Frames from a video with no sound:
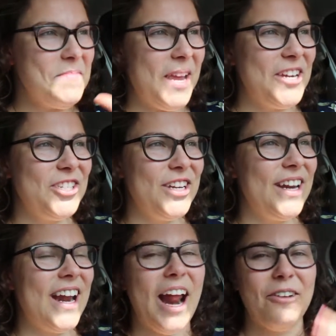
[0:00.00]
impatient
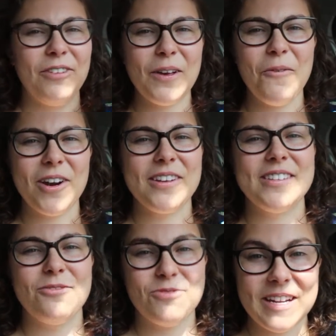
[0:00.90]
and I really
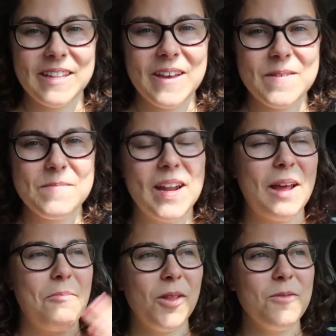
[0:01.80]
wanted to read them
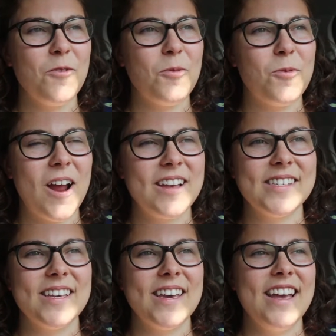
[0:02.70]
and I bought them full price.